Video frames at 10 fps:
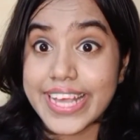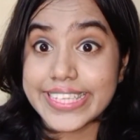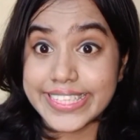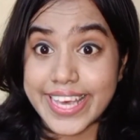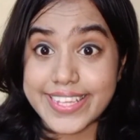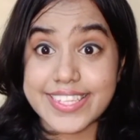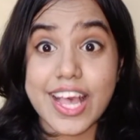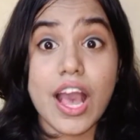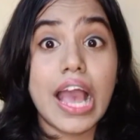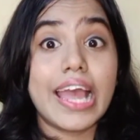Yes,
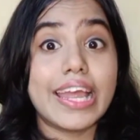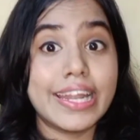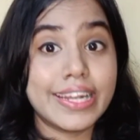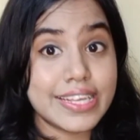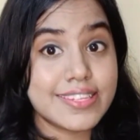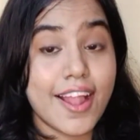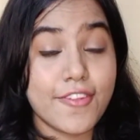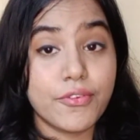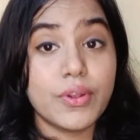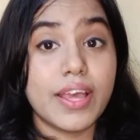it is
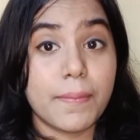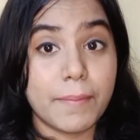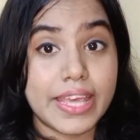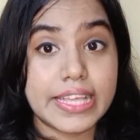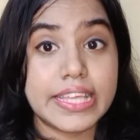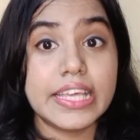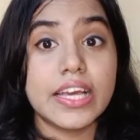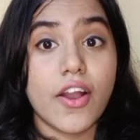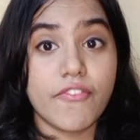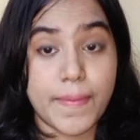helpful in making
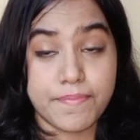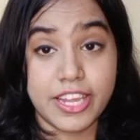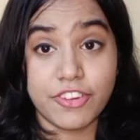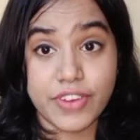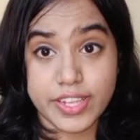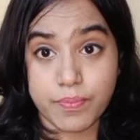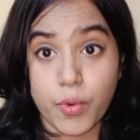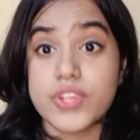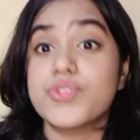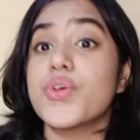website
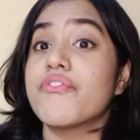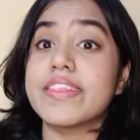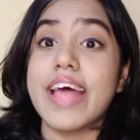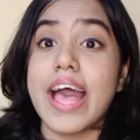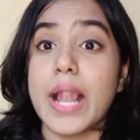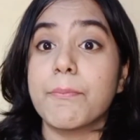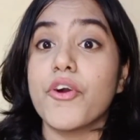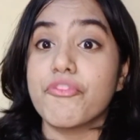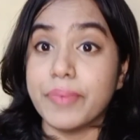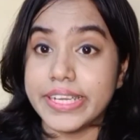responsive with the help
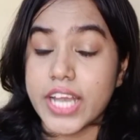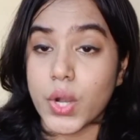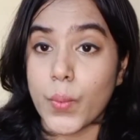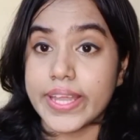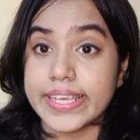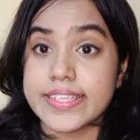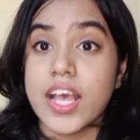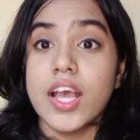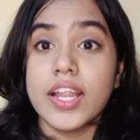of media queries.